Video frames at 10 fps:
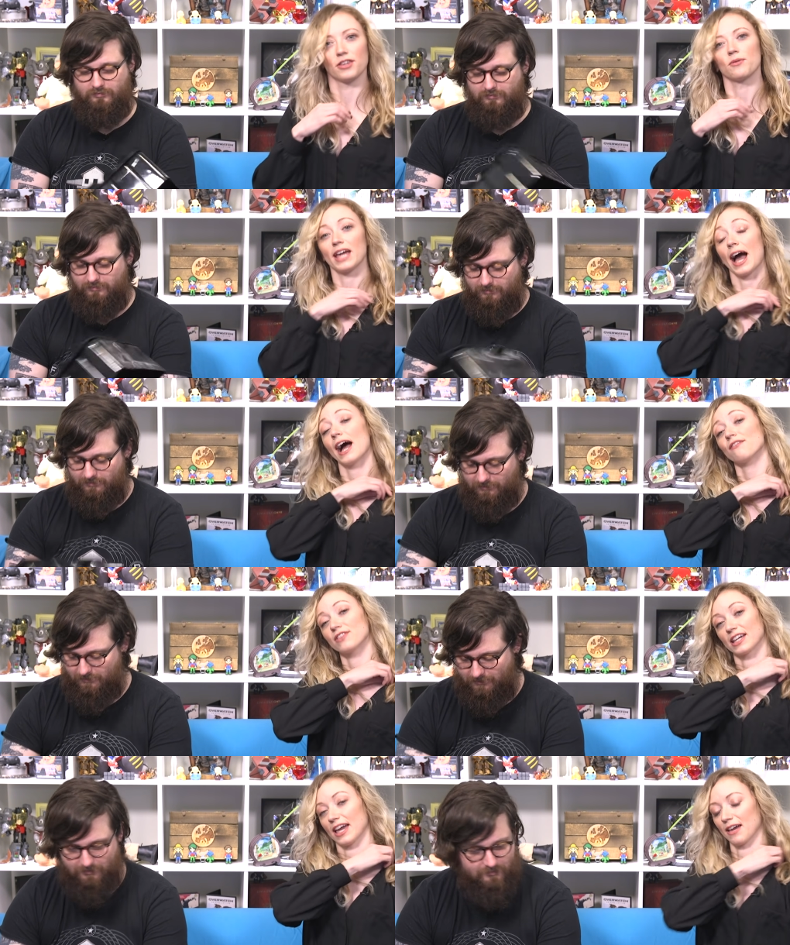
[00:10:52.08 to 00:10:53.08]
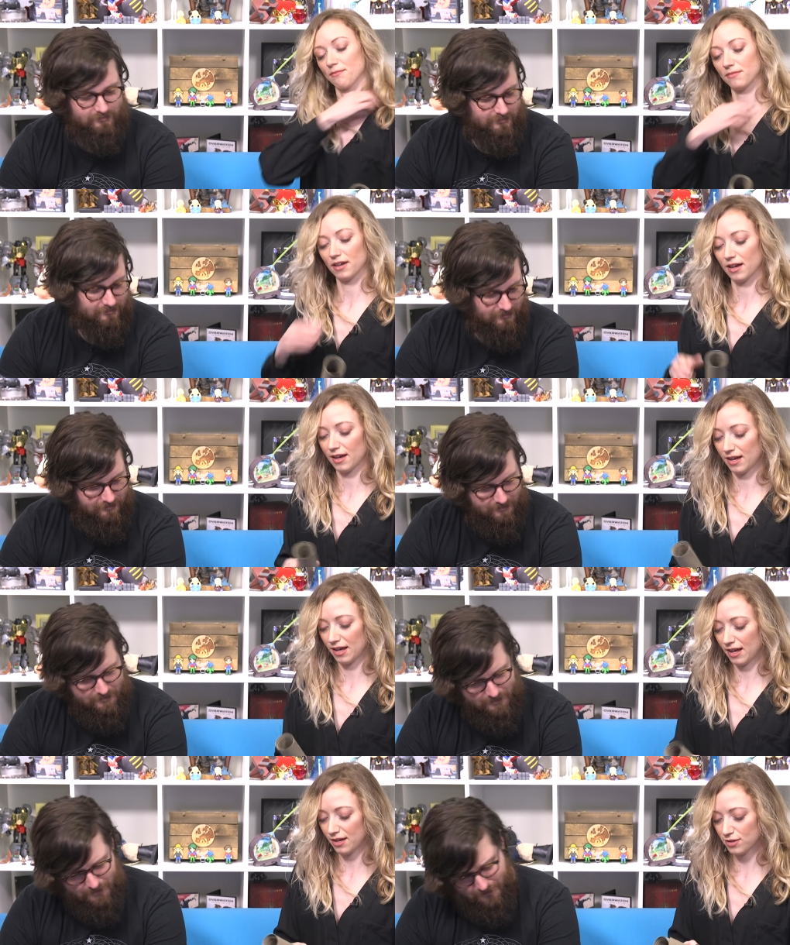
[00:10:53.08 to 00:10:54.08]
Speaker 1: that we have the game,
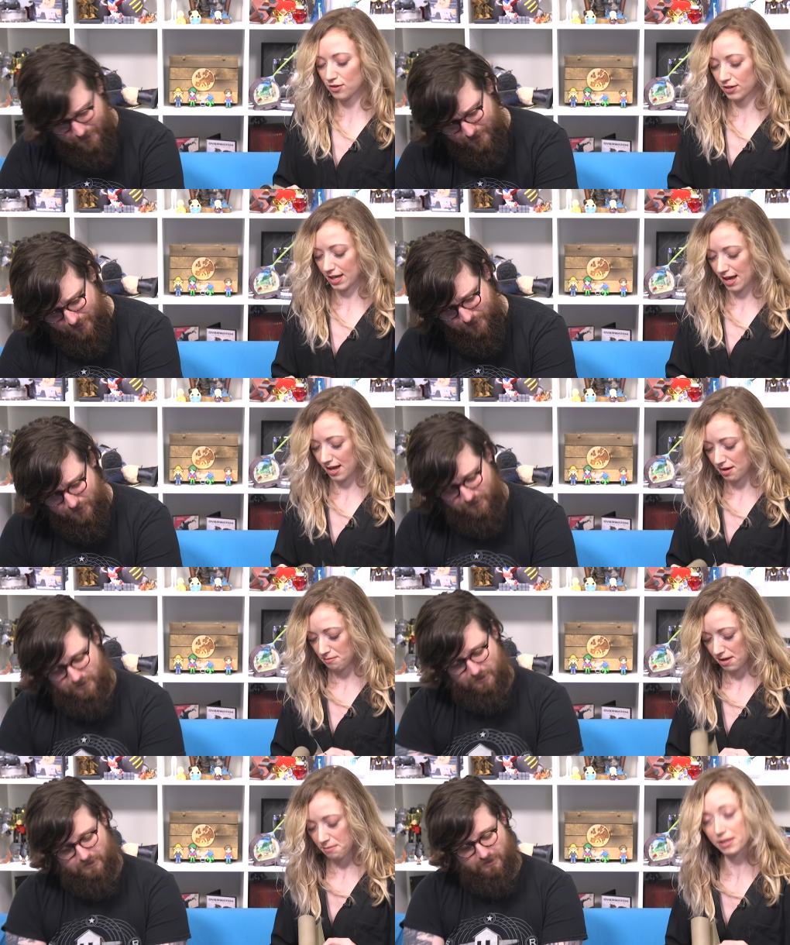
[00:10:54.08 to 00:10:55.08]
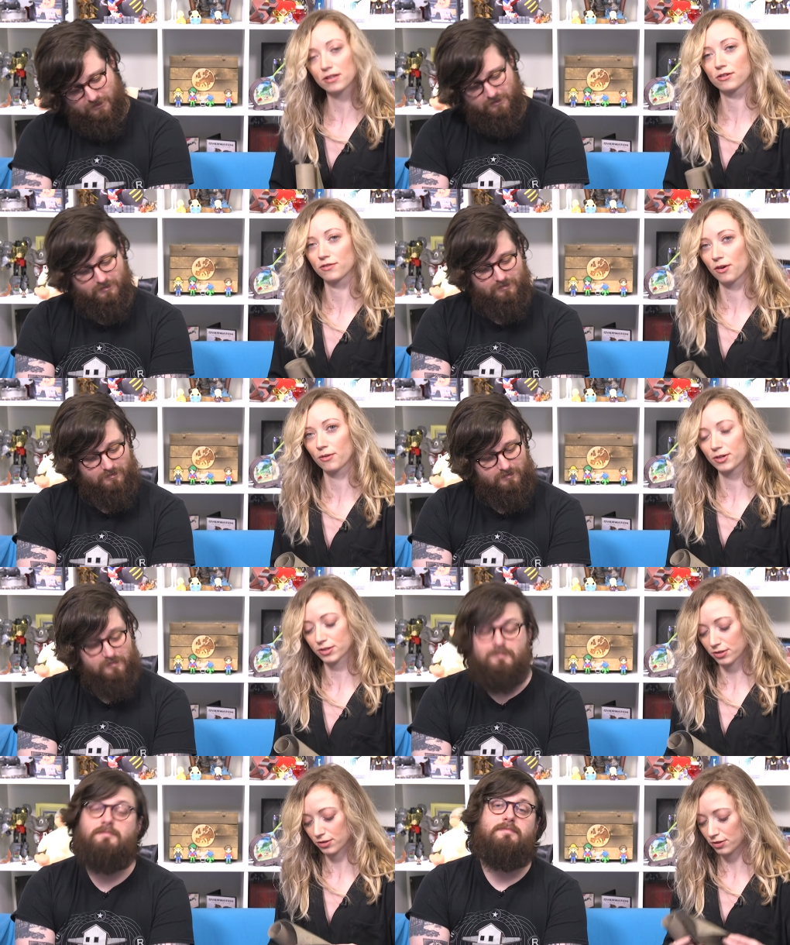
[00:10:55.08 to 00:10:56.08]
uh, you can maybe look forward
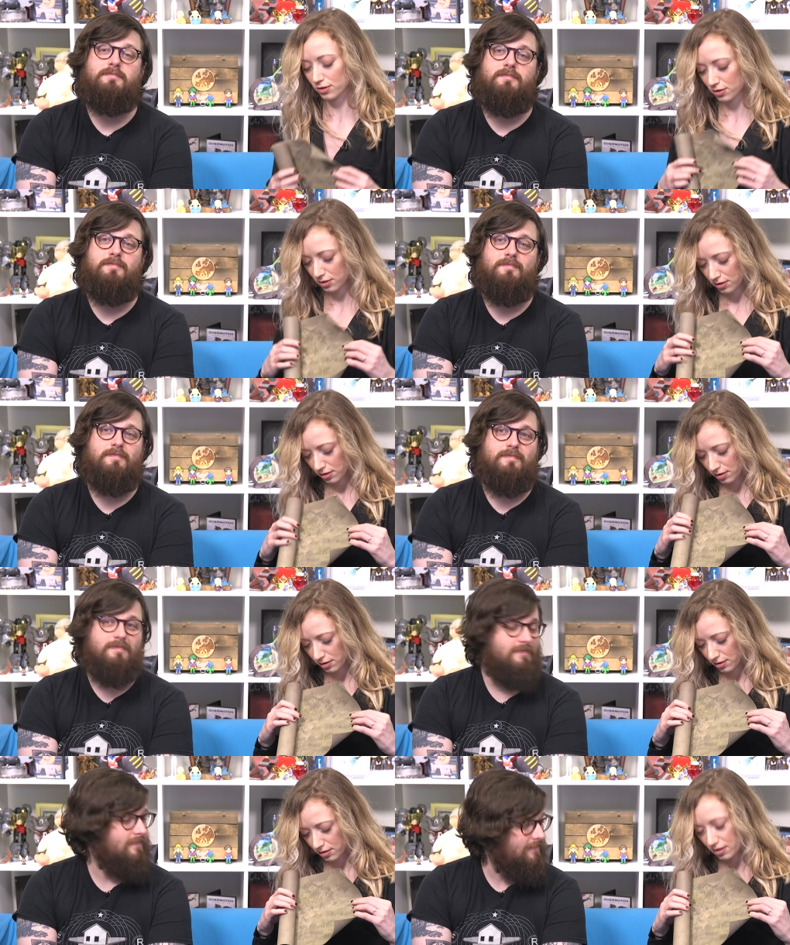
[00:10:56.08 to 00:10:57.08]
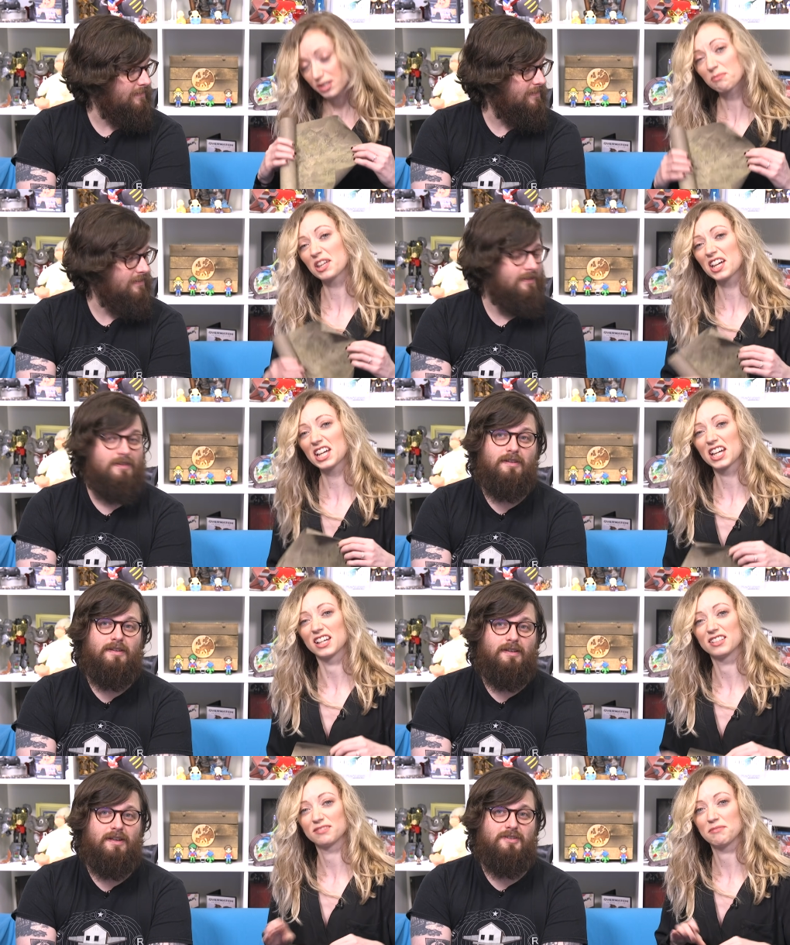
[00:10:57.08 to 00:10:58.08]
to us playing
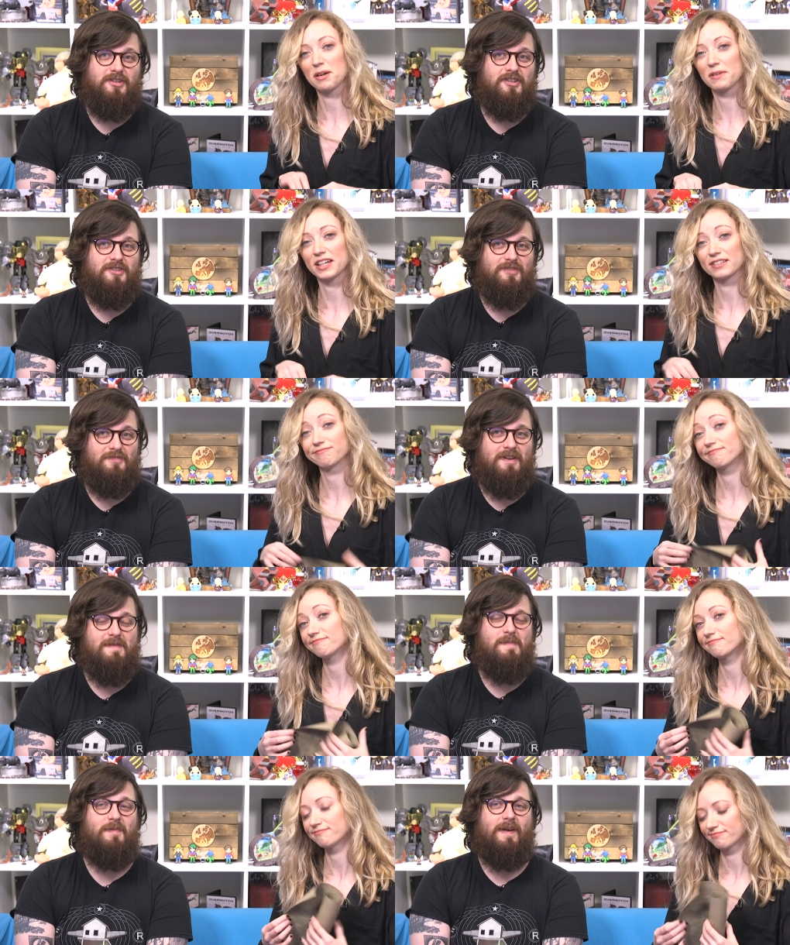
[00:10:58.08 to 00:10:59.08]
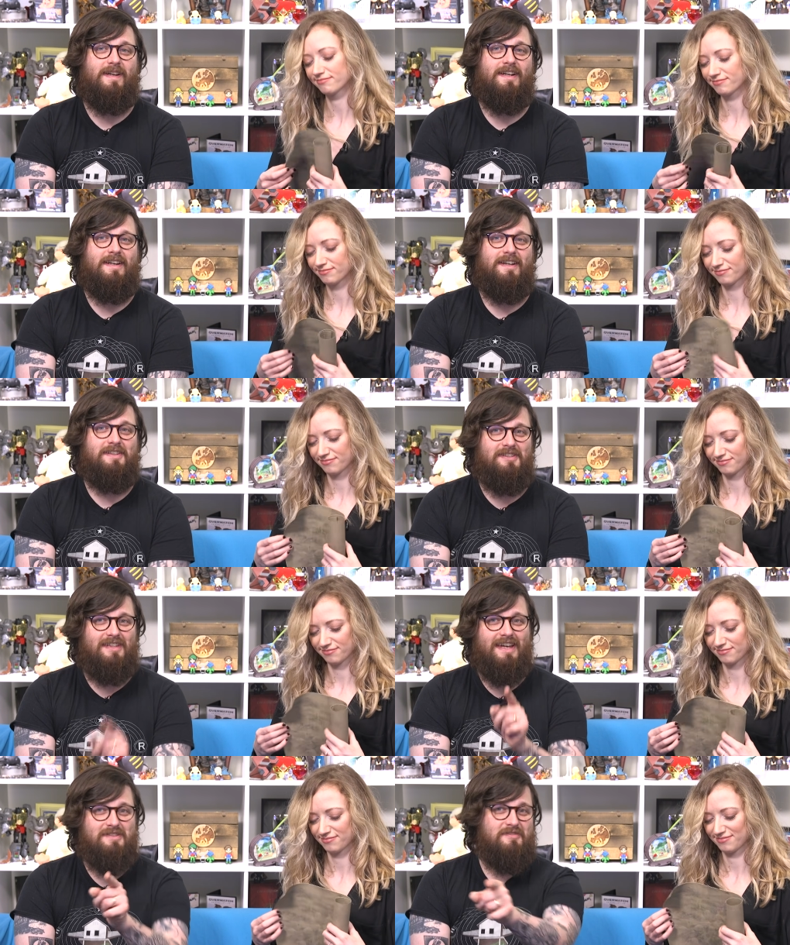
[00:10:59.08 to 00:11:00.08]
it.
Speaker 2: And maybe. just remember,
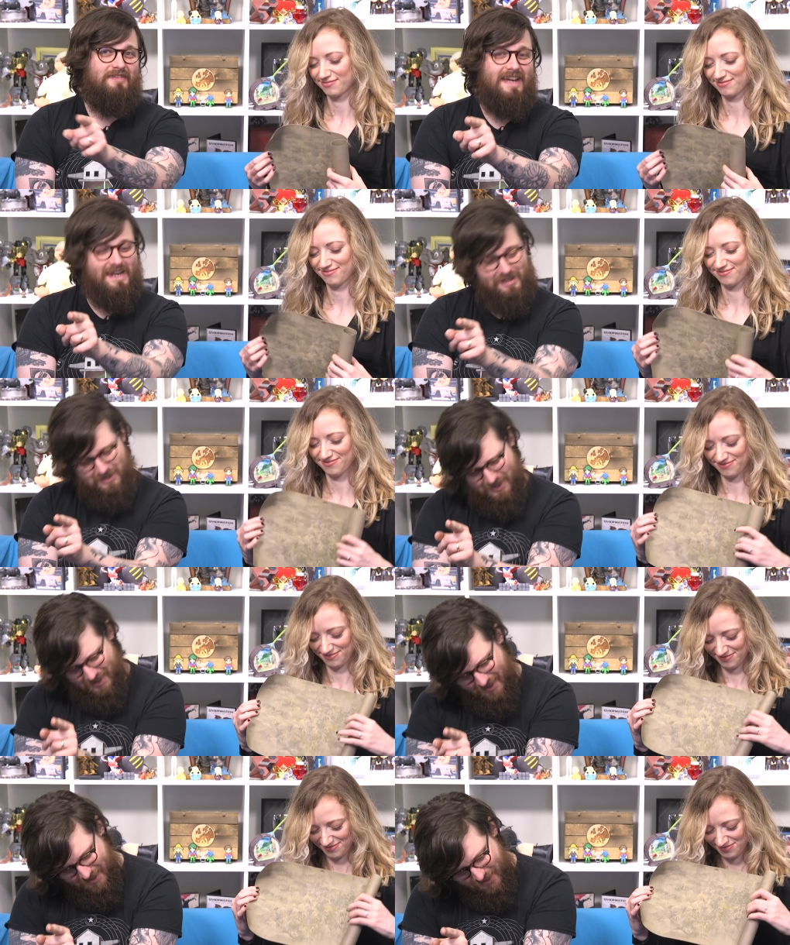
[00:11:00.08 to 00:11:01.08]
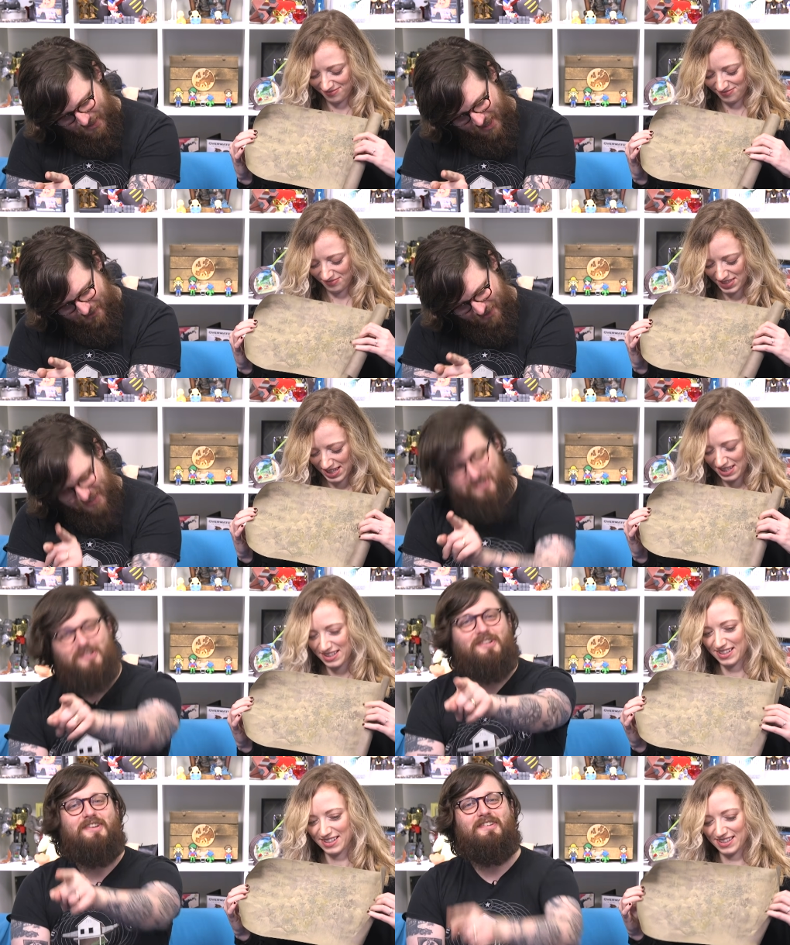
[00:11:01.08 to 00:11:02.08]
take revenge. Uh,
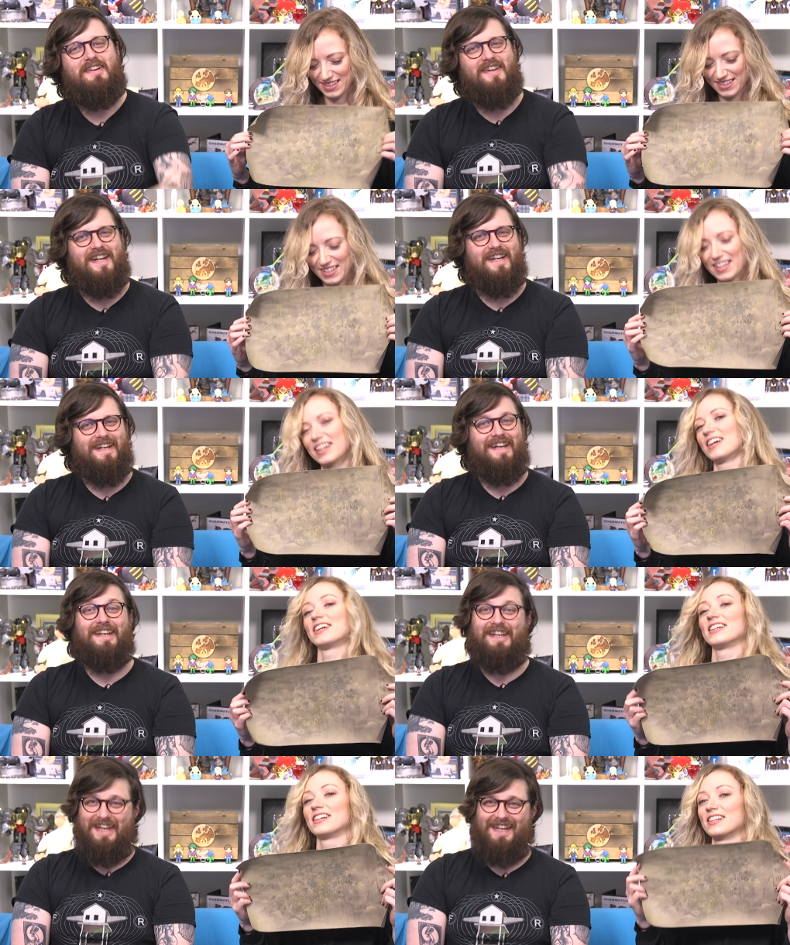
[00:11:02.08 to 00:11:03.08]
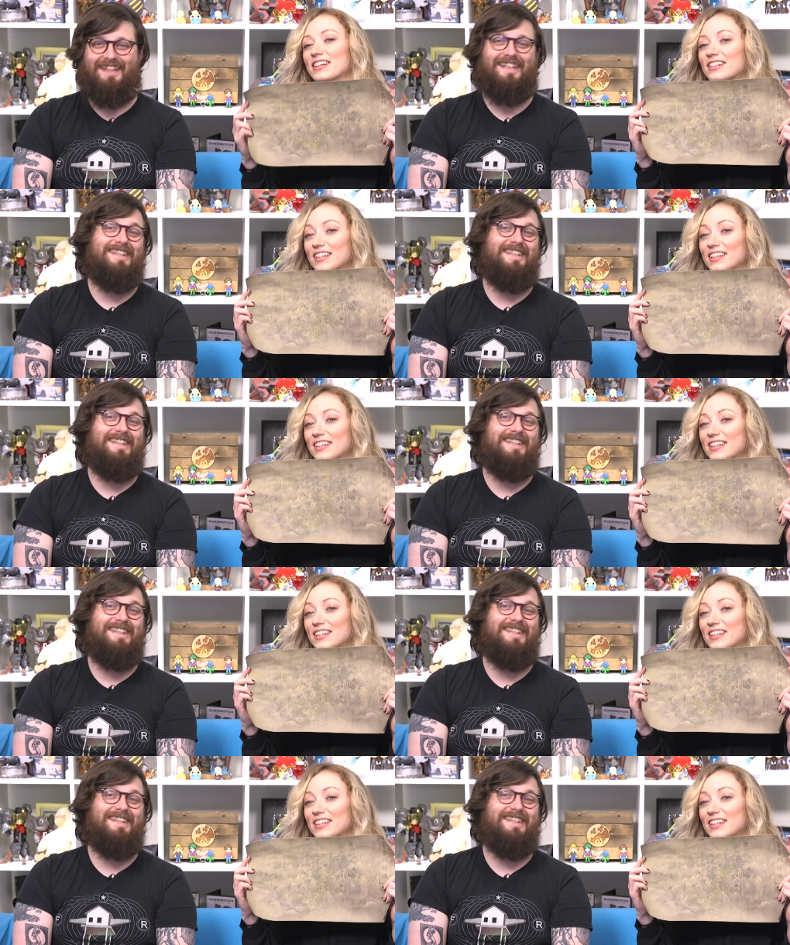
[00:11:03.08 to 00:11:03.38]
restore your honor kill